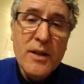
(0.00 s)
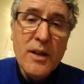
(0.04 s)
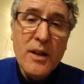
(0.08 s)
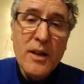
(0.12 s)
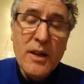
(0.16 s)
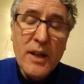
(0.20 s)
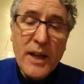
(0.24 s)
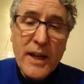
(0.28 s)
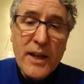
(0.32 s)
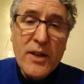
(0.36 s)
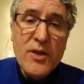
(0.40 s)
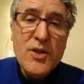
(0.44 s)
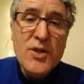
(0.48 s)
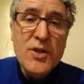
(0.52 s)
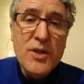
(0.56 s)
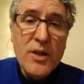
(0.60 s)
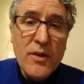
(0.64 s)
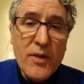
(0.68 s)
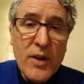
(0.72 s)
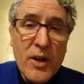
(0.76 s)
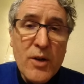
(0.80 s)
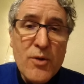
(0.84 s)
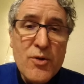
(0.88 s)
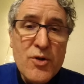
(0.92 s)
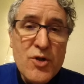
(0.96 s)
links to
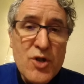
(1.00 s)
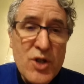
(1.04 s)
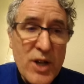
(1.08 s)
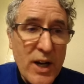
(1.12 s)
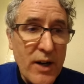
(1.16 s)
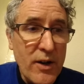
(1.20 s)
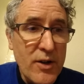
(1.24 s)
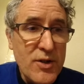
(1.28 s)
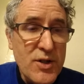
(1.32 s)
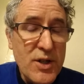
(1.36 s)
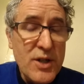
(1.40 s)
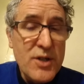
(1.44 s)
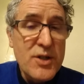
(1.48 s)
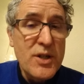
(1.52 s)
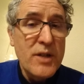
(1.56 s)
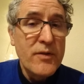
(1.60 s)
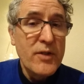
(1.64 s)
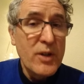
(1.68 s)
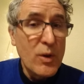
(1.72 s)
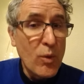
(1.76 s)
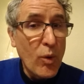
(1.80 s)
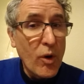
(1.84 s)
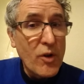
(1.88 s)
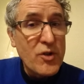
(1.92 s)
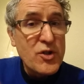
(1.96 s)
those charities if
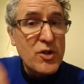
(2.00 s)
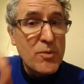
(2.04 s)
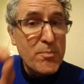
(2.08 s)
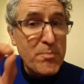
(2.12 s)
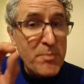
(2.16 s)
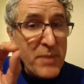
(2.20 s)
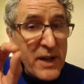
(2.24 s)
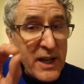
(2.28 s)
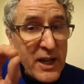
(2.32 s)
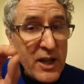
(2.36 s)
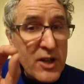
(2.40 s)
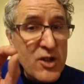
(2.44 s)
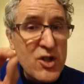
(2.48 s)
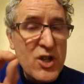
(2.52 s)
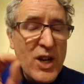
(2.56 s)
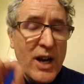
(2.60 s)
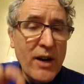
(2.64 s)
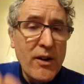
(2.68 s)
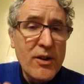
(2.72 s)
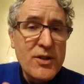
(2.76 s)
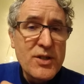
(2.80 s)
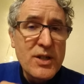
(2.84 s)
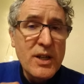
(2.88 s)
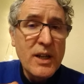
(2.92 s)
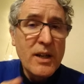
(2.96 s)
you want to pick a
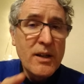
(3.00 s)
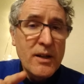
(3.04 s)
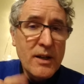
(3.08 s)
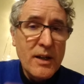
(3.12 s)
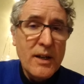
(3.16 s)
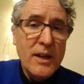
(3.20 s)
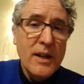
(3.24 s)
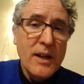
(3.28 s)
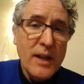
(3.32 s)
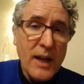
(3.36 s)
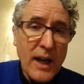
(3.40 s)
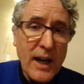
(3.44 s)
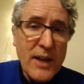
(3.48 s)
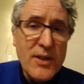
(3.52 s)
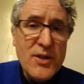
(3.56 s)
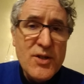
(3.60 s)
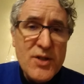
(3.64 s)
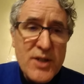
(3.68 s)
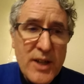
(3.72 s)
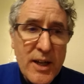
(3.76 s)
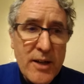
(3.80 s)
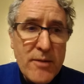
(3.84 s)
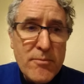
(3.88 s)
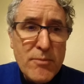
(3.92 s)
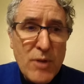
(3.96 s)
charity and
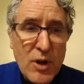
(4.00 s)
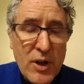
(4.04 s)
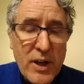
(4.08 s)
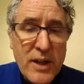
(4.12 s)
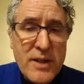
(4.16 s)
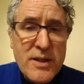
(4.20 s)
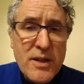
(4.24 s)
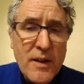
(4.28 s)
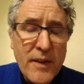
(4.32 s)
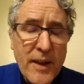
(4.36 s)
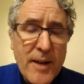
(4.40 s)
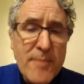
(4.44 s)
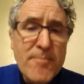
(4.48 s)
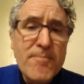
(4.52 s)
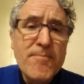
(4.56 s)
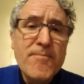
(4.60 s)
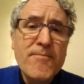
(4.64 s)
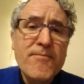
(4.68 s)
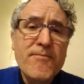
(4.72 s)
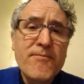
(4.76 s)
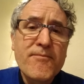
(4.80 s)
send money to them.